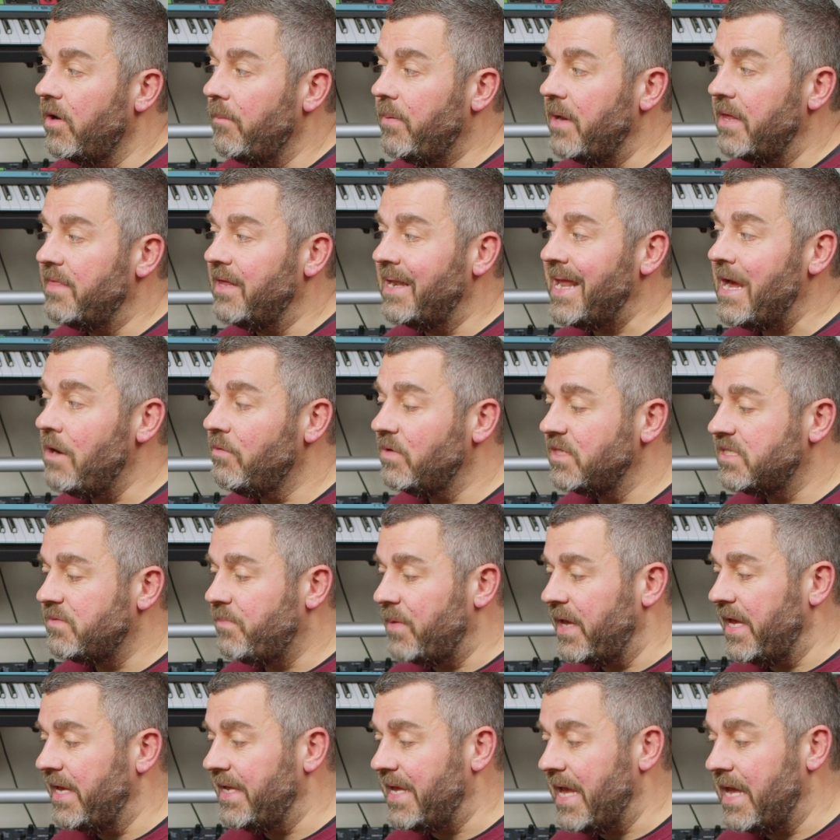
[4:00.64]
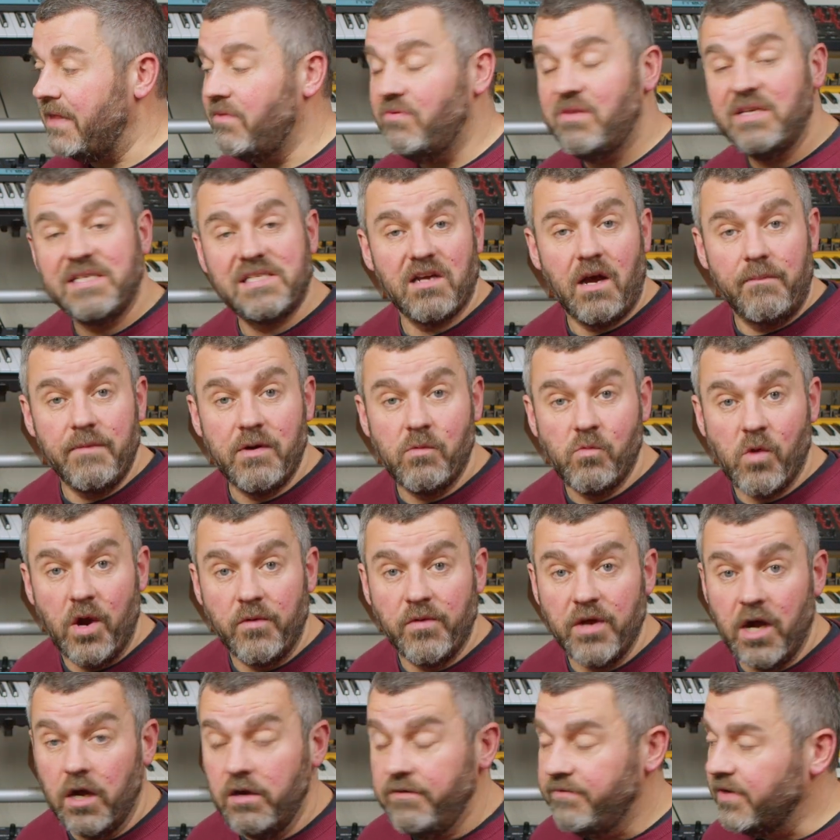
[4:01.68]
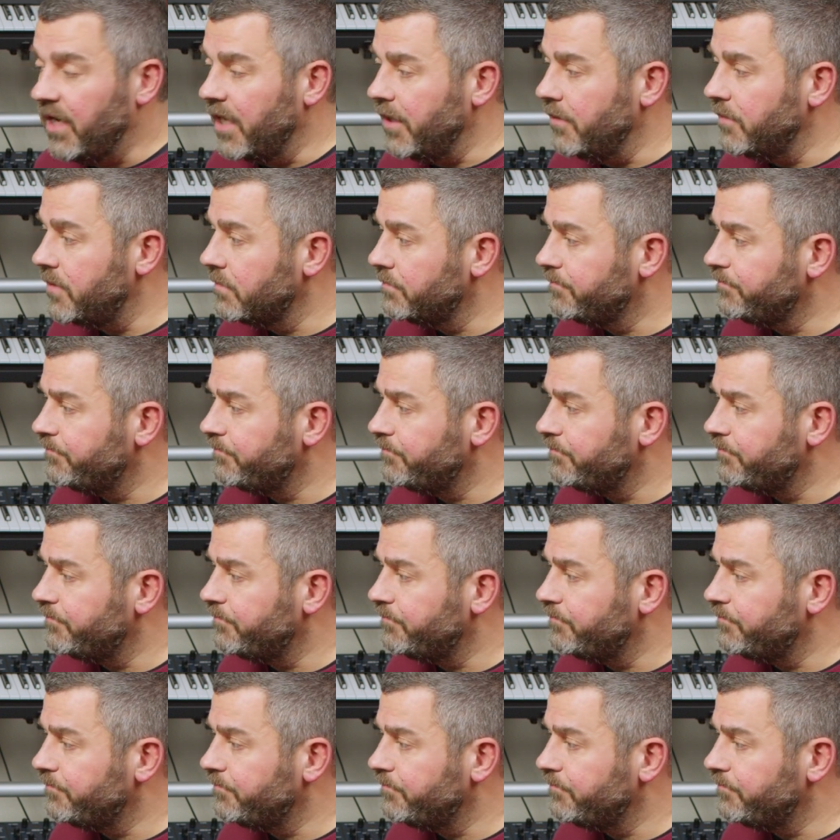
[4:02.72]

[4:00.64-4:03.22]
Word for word: play the loudest bit again, this time it won't overload.